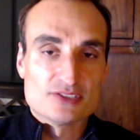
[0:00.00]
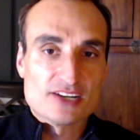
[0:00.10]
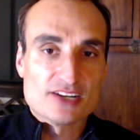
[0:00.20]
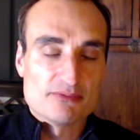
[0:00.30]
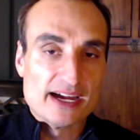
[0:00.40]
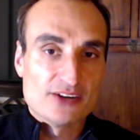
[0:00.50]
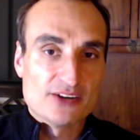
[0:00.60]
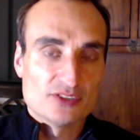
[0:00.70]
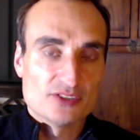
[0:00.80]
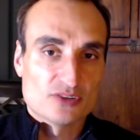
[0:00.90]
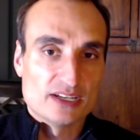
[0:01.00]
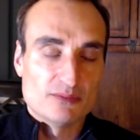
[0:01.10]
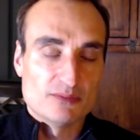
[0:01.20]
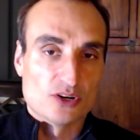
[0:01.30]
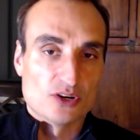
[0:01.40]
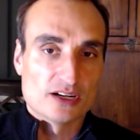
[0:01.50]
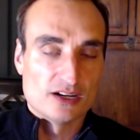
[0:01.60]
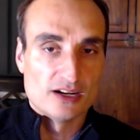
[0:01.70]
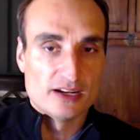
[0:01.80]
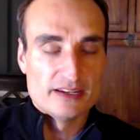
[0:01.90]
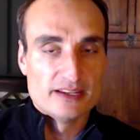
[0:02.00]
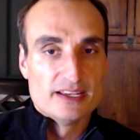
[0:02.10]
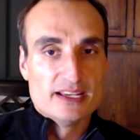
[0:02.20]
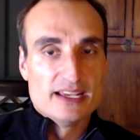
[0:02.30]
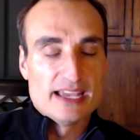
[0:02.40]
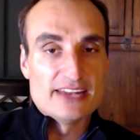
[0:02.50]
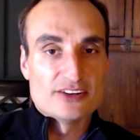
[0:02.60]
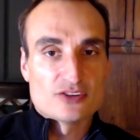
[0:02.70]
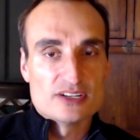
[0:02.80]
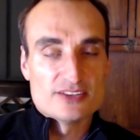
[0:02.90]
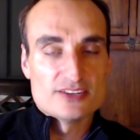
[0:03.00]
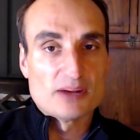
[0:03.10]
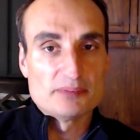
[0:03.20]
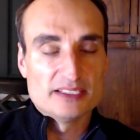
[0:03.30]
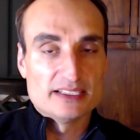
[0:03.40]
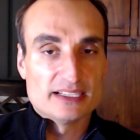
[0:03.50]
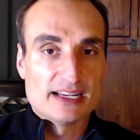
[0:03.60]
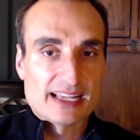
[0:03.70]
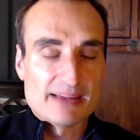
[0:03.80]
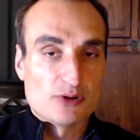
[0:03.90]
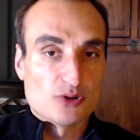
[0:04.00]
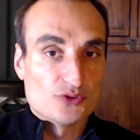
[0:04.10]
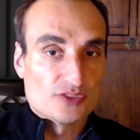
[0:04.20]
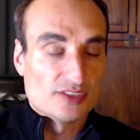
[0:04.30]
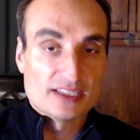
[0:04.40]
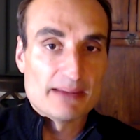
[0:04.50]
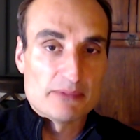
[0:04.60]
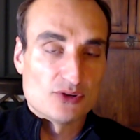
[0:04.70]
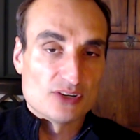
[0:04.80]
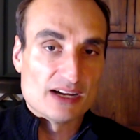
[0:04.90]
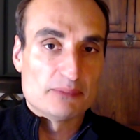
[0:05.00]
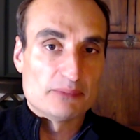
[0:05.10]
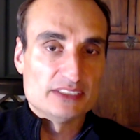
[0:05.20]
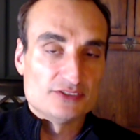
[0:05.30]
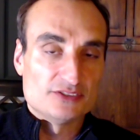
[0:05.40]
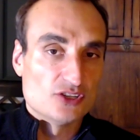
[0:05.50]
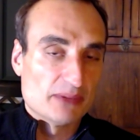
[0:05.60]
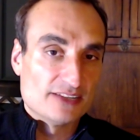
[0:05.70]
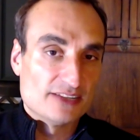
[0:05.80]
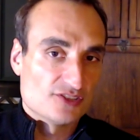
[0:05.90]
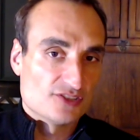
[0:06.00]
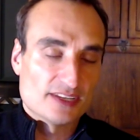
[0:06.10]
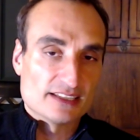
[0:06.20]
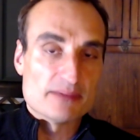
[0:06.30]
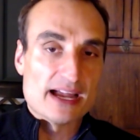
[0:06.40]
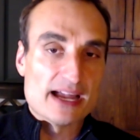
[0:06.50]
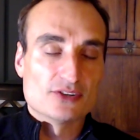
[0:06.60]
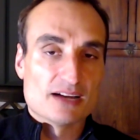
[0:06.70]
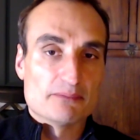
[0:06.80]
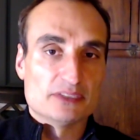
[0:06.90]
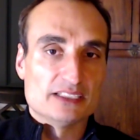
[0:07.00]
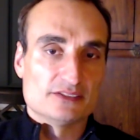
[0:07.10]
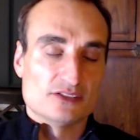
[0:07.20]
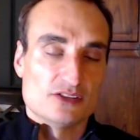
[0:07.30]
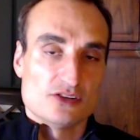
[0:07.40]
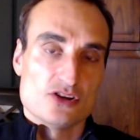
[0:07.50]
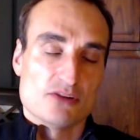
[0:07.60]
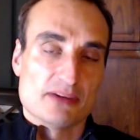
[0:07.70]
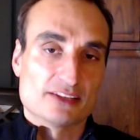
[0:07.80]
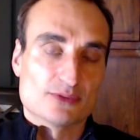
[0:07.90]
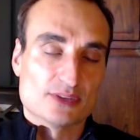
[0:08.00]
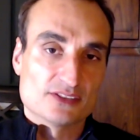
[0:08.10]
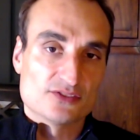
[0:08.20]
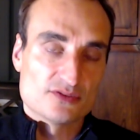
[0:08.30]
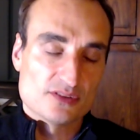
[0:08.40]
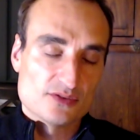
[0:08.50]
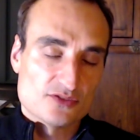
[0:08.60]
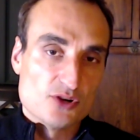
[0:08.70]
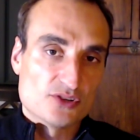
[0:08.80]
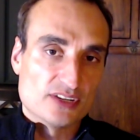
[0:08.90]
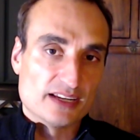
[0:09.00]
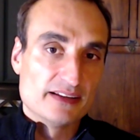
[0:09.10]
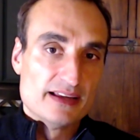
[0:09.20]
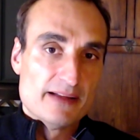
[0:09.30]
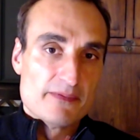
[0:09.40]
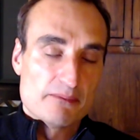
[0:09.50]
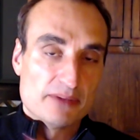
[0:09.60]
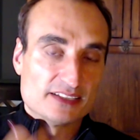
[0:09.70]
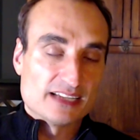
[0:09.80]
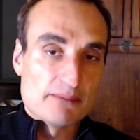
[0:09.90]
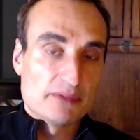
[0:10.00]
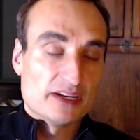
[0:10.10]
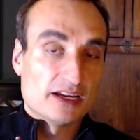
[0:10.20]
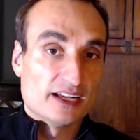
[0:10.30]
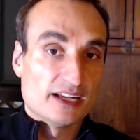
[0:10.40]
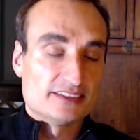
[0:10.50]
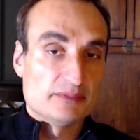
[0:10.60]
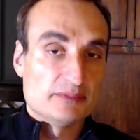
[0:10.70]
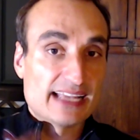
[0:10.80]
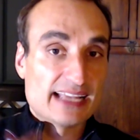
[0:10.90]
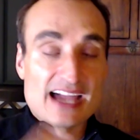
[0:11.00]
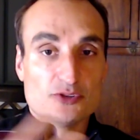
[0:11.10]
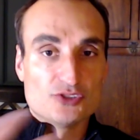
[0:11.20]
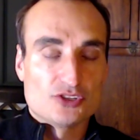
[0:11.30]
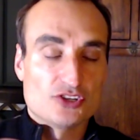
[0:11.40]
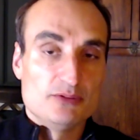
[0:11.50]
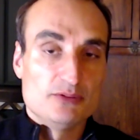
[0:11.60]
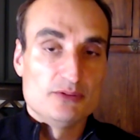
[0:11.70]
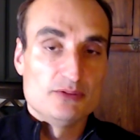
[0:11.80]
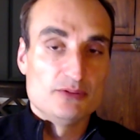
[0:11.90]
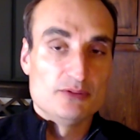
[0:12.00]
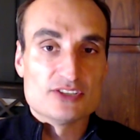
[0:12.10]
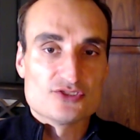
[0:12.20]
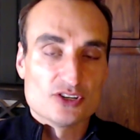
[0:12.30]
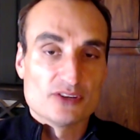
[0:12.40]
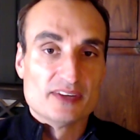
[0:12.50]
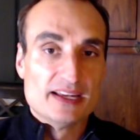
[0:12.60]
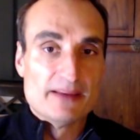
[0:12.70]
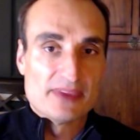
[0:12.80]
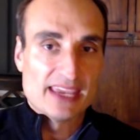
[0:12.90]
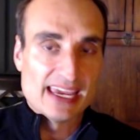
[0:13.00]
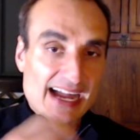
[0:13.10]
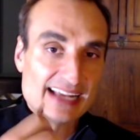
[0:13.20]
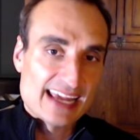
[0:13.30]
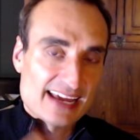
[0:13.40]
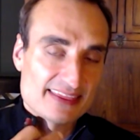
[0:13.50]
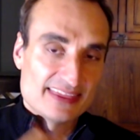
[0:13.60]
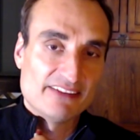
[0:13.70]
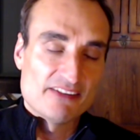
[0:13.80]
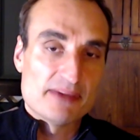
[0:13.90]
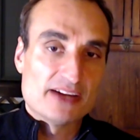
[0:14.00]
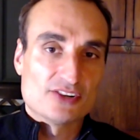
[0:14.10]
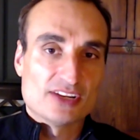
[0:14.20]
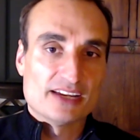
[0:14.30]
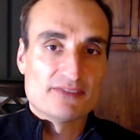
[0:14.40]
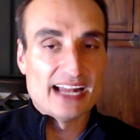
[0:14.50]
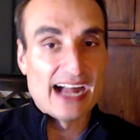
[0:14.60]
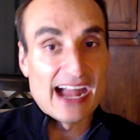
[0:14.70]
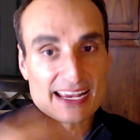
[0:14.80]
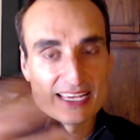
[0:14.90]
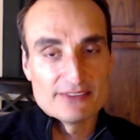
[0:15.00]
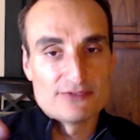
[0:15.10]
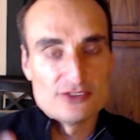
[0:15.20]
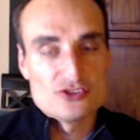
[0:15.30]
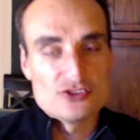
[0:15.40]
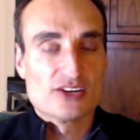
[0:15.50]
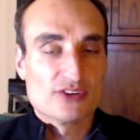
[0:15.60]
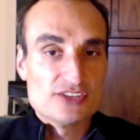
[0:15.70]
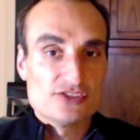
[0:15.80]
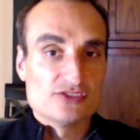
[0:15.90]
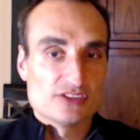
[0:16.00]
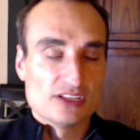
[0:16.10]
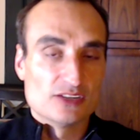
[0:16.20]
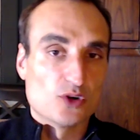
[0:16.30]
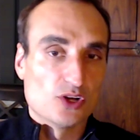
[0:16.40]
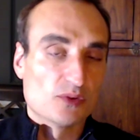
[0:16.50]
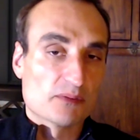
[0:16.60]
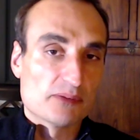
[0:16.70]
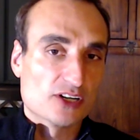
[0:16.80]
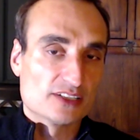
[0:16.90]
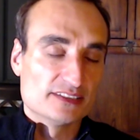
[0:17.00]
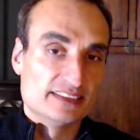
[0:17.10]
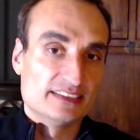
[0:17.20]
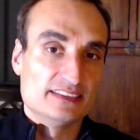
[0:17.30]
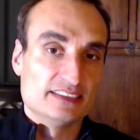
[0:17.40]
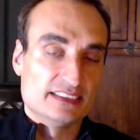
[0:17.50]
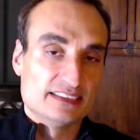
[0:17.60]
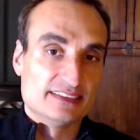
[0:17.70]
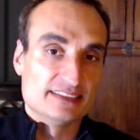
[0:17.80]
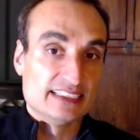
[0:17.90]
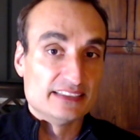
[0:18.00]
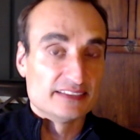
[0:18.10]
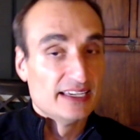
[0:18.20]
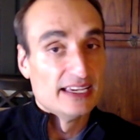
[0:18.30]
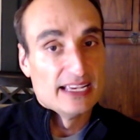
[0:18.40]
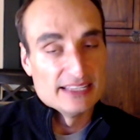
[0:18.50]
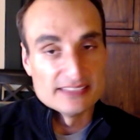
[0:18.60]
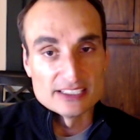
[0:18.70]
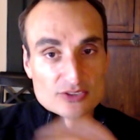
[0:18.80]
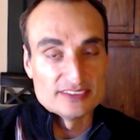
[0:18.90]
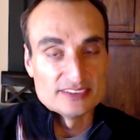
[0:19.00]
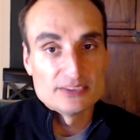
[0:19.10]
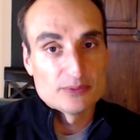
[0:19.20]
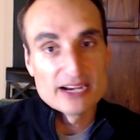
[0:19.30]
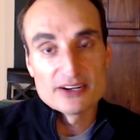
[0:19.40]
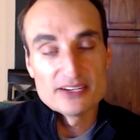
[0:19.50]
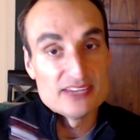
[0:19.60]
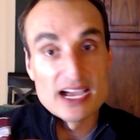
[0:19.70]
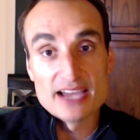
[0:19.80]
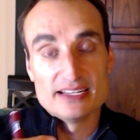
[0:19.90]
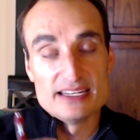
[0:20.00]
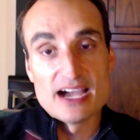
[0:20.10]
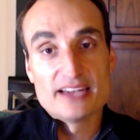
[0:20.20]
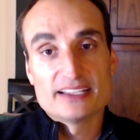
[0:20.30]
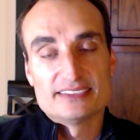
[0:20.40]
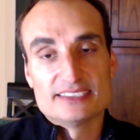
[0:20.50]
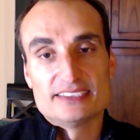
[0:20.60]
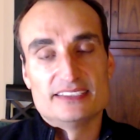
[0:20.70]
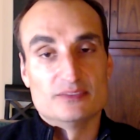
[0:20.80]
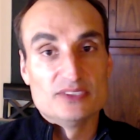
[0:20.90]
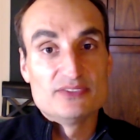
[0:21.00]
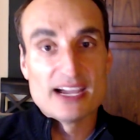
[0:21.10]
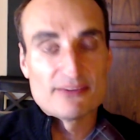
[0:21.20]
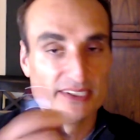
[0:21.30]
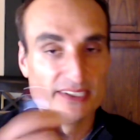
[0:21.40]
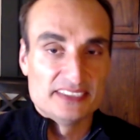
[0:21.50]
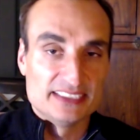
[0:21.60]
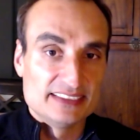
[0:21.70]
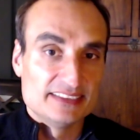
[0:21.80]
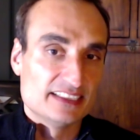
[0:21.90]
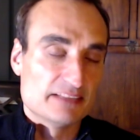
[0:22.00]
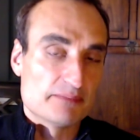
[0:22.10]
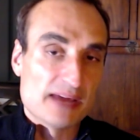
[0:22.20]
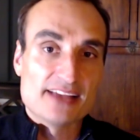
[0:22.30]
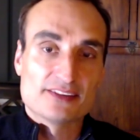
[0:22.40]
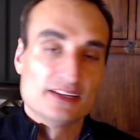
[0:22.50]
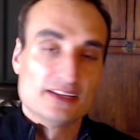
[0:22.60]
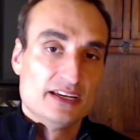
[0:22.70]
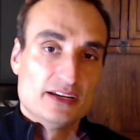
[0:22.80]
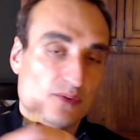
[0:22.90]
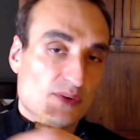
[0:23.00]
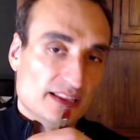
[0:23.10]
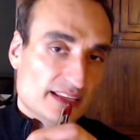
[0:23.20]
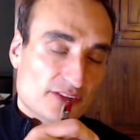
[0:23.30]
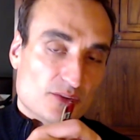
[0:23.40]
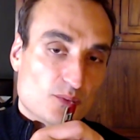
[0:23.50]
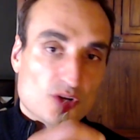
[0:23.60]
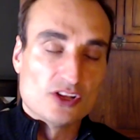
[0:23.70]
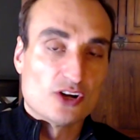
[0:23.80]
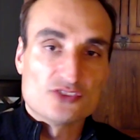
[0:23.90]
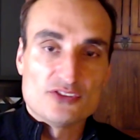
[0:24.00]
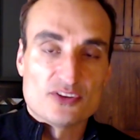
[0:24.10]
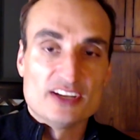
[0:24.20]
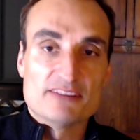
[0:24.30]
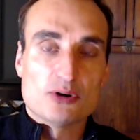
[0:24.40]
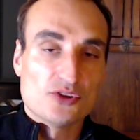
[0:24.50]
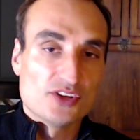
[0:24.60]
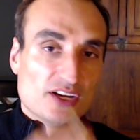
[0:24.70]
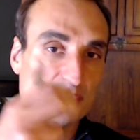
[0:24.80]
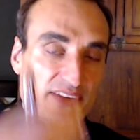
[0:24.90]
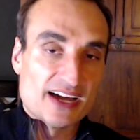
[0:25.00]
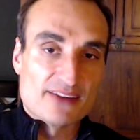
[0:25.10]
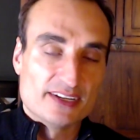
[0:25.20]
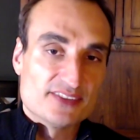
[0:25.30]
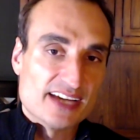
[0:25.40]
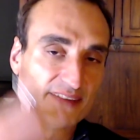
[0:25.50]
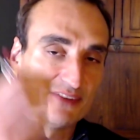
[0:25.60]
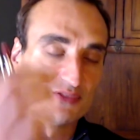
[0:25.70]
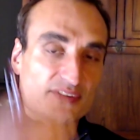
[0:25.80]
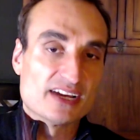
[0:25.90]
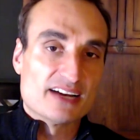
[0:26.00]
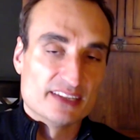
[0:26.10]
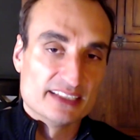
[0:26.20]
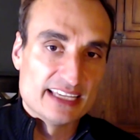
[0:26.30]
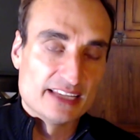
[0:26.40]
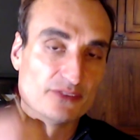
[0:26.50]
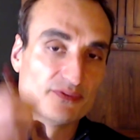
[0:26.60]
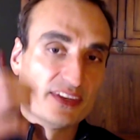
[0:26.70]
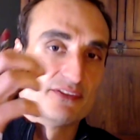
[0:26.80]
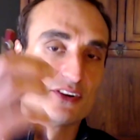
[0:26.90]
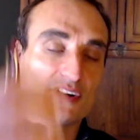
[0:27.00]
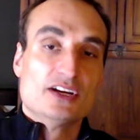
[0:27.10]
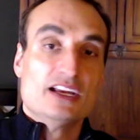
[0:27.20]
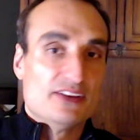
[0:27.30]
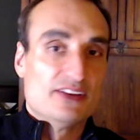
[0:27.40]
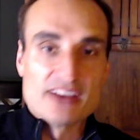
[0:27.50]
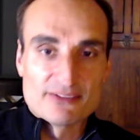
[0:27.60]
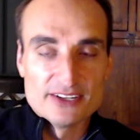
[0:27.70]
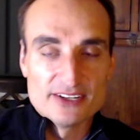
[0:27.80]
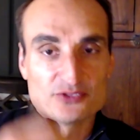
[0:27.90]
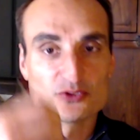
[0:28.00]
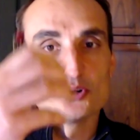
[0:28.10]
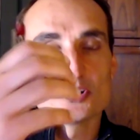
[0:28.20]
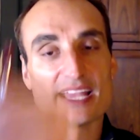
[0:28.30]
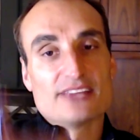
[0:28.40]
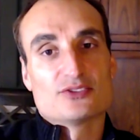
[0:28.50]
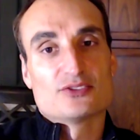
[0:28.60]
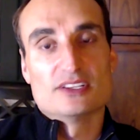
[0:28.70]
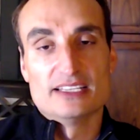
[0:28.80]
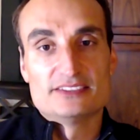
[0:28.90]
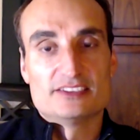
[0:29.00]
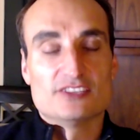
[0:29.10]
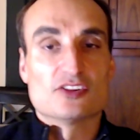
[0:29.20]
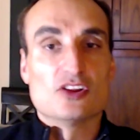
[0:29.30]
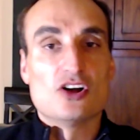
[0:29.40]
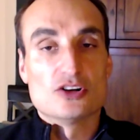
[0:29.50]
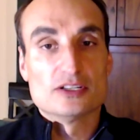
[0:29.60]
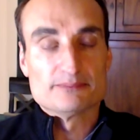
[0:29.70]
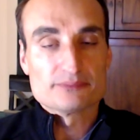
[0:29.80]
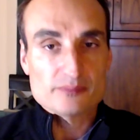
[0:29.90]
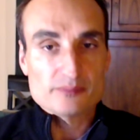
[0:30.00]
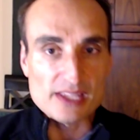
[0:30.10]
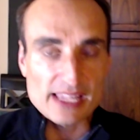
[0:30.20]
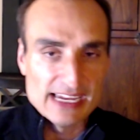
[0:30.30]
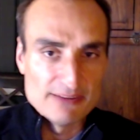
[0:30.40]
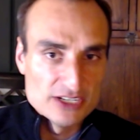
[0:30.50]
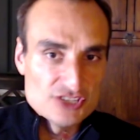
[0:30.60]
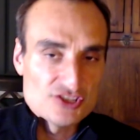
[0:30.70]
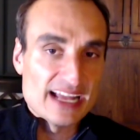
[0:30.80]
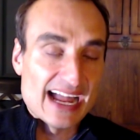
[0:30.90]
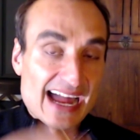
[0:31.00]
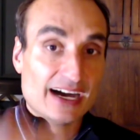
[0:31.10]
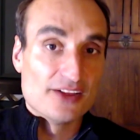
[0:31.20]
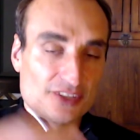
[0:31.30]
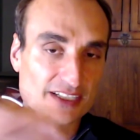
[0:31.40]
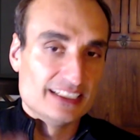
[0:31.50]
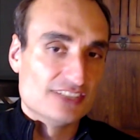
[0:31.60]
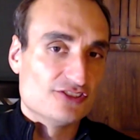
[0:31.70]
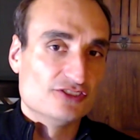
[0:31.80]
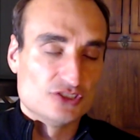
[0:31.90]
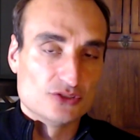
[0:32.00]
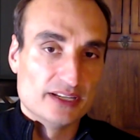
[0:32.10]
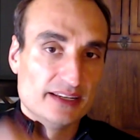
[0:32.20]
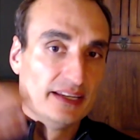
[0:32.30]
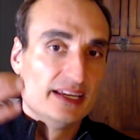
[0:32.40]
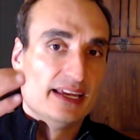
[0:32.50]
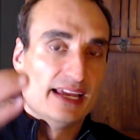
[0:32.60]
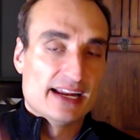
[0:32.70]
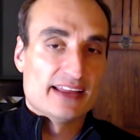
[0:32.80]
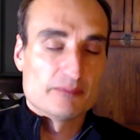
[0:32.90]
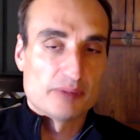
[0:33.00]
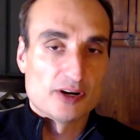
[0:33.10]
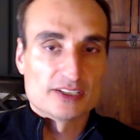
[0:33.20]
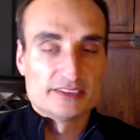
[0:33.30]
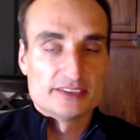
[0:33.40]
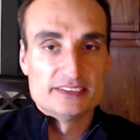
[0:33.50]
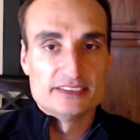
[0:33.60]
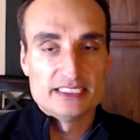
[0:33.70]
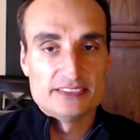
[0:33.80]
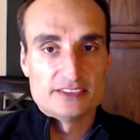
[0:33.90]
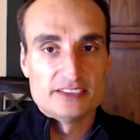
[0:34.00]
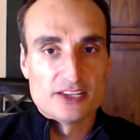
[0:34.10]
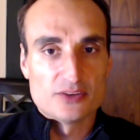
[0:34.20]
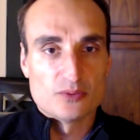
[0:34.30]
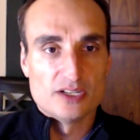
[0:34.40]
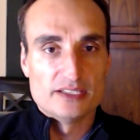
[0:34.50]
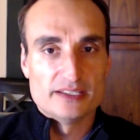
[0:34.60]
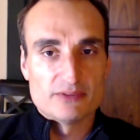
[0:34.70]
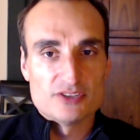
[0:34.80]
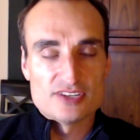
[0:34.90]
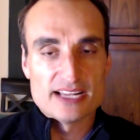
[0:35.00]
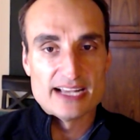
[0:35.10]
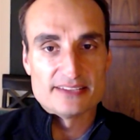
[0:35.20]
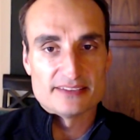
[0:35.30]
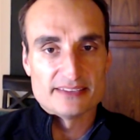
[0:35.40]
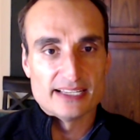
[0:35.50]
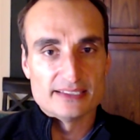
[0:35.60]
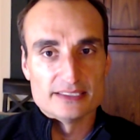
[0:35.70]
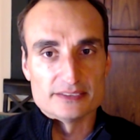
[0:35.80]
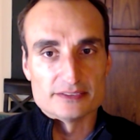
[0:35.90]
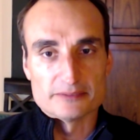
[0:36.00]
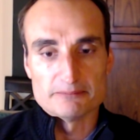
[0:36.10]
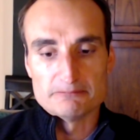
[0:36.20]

Dr. Myers and his great work on endocrine disrupting chemicals, because the chemical companies know about it just like the tobacco companies know about the risk of smoking. But it's incumbent on us to be accountable to the communities that we serve. And I can't think of a better gift that I can give future generations than a world where Parkinson's disease is increasingly rare, if not non-existent. We've gotten rid of diseases in the past. We live in a world largely free of polio. We've gotten rid of typhus. We've gotten rid of yellow fever. We've gotten rid of scrotal cancer. The list is long, and we should add other conditions to it. And I think Parkinson's disease is another one that we should add to that list.